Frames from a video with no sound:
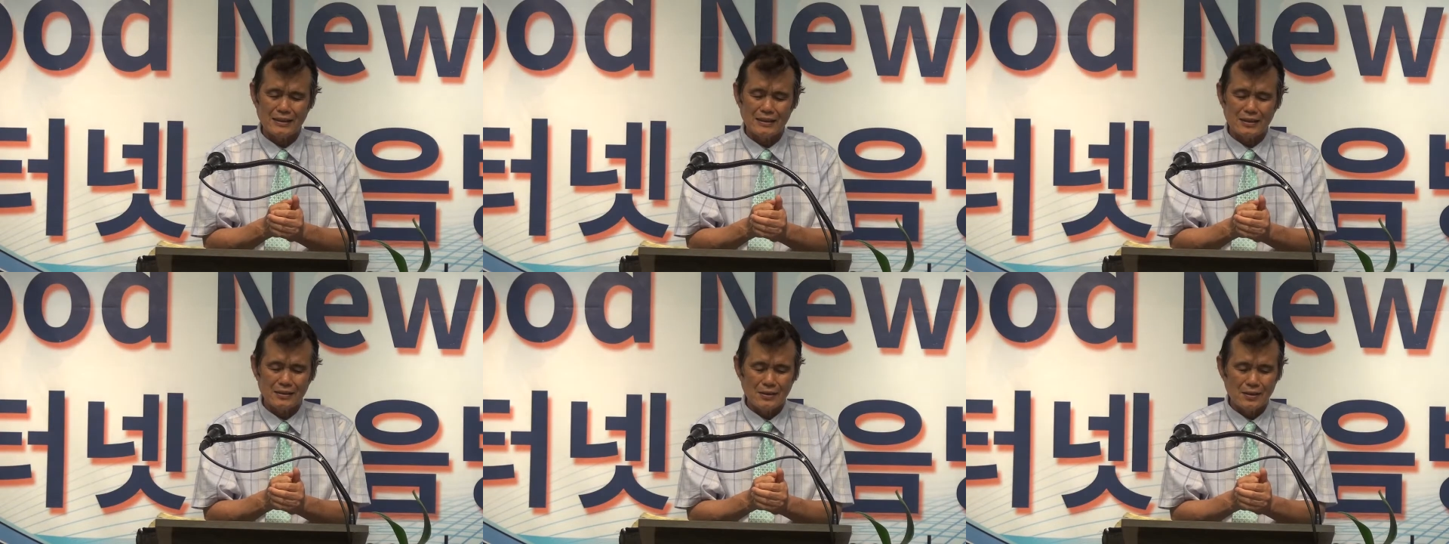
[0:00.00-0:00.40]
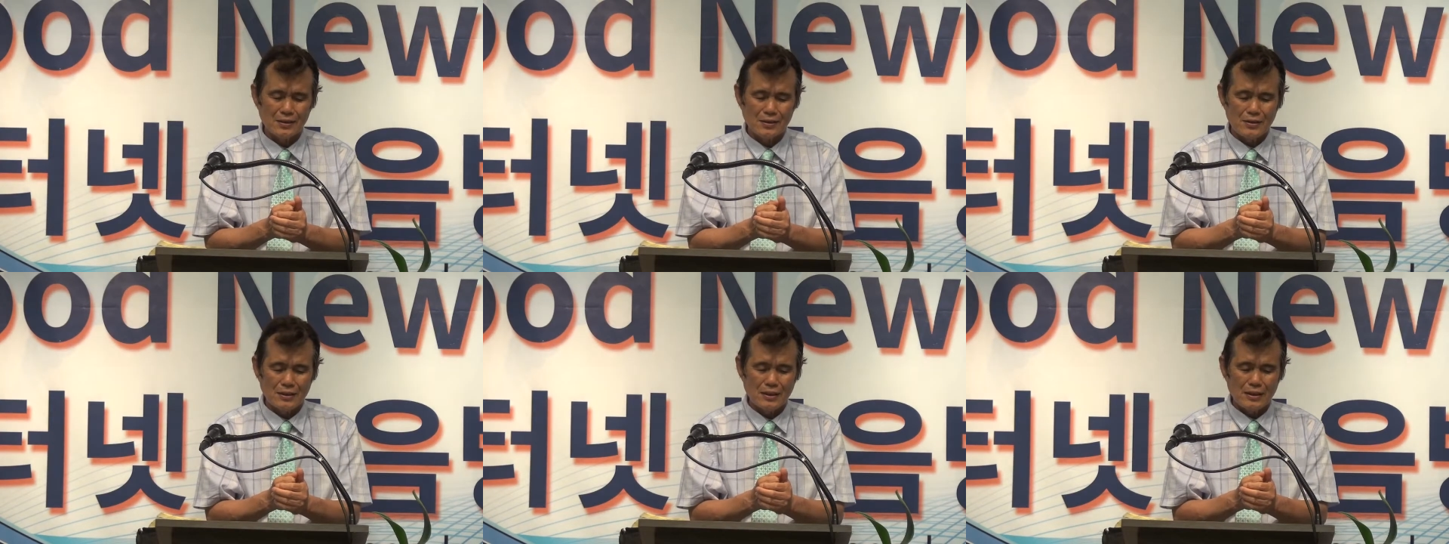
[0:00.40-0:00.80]

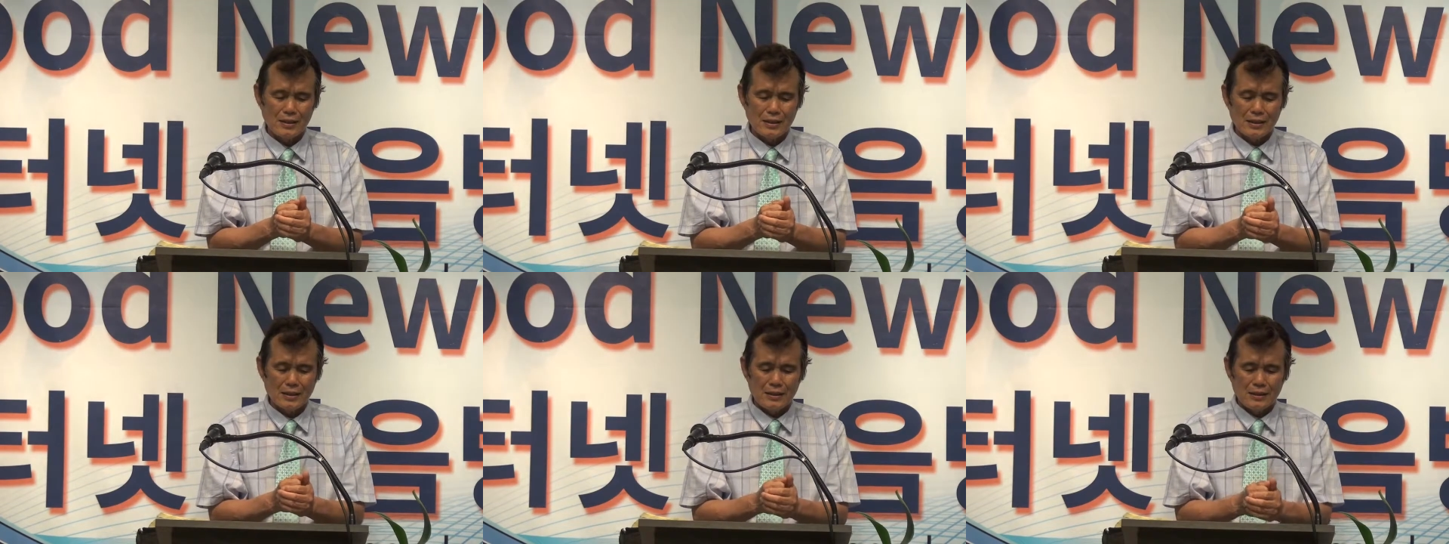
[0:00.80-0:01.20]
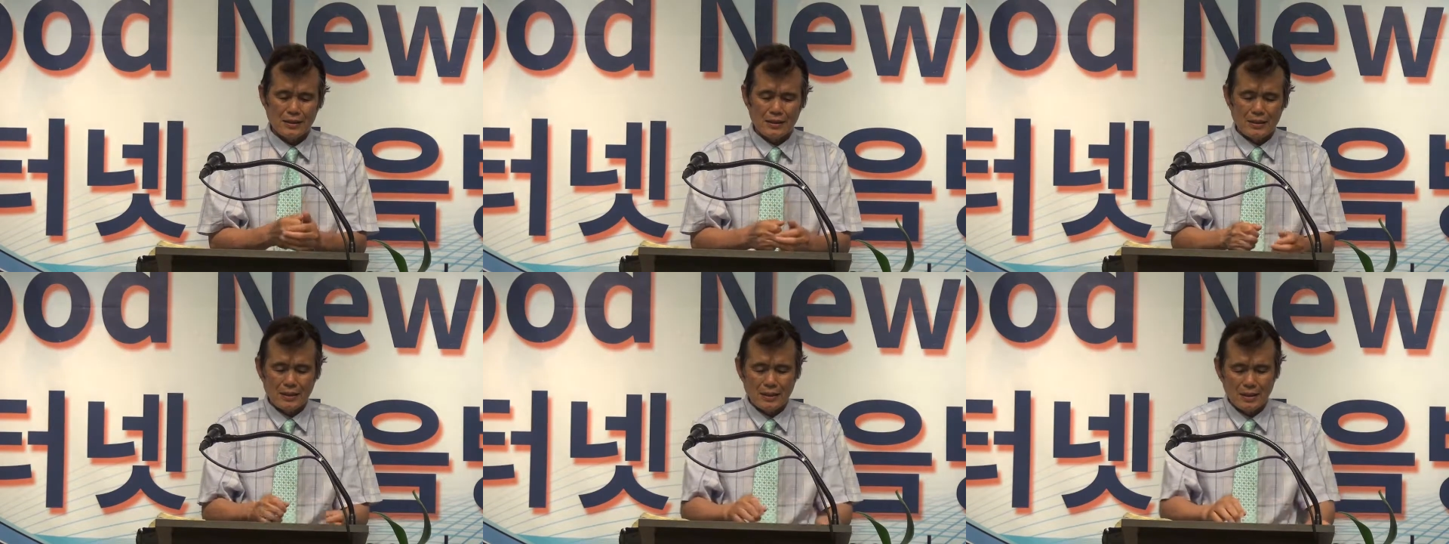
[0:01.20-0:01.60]

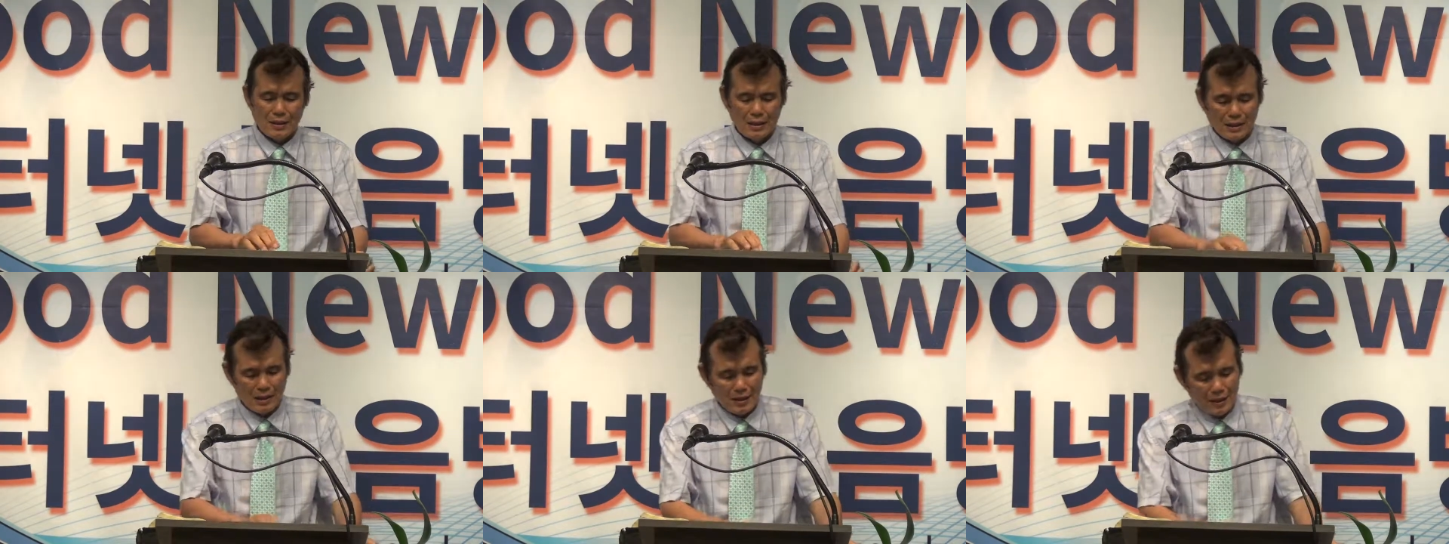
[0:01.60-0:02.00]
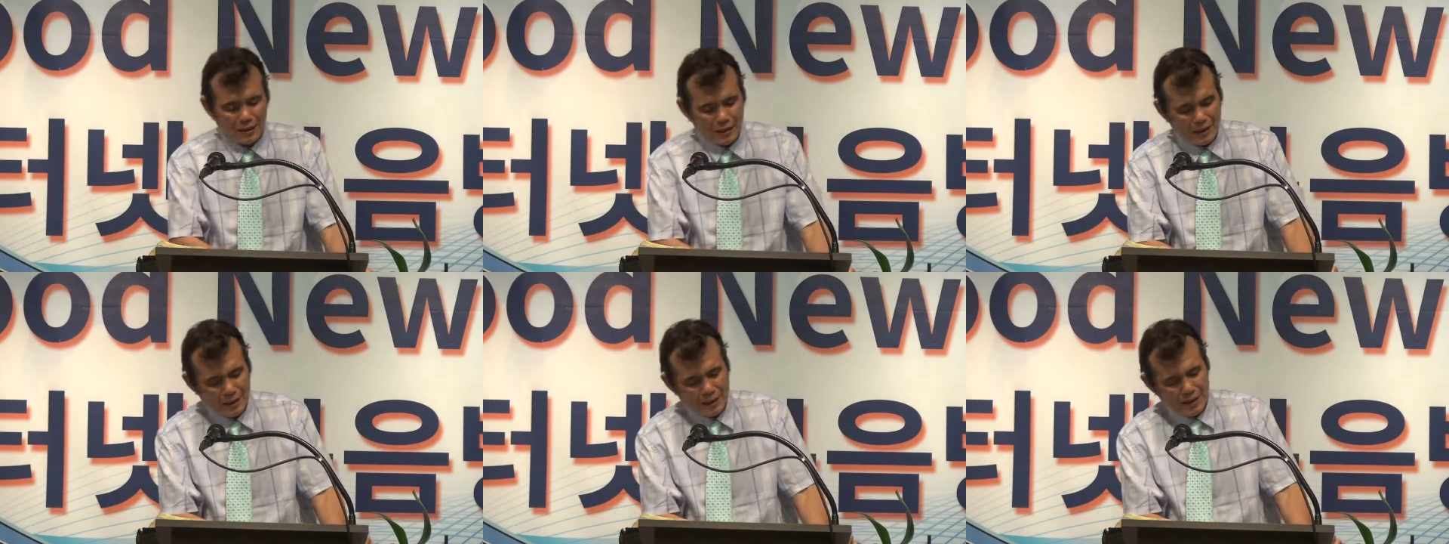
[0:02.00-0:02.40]

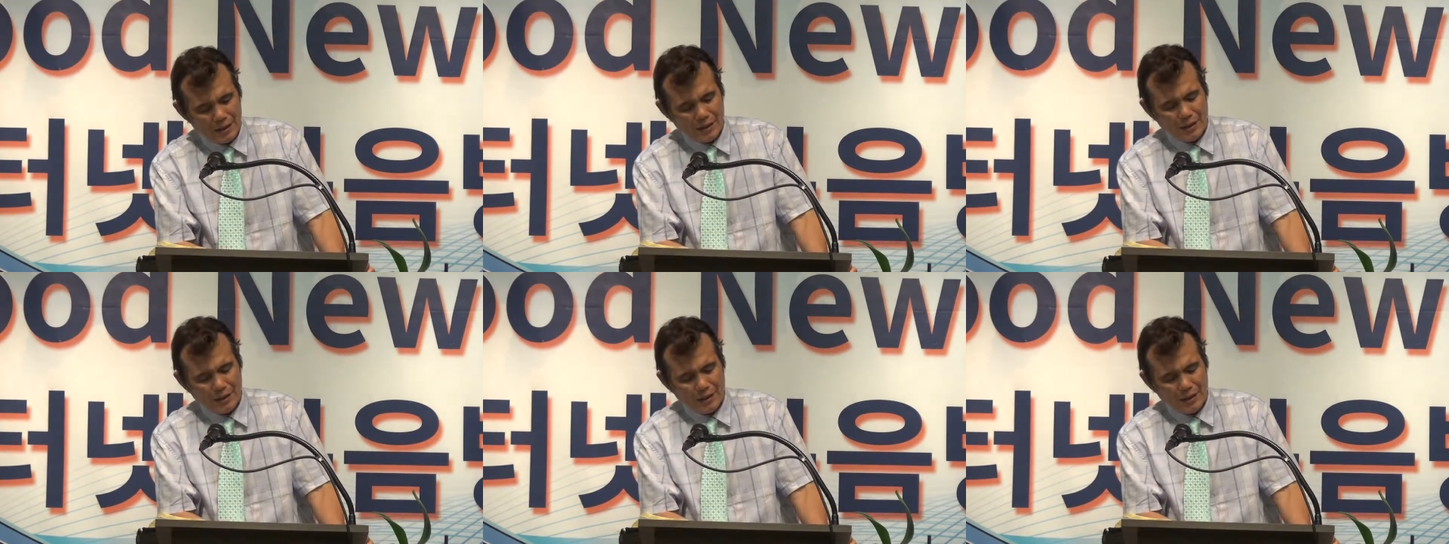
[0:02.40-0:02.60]
Nobody speaks.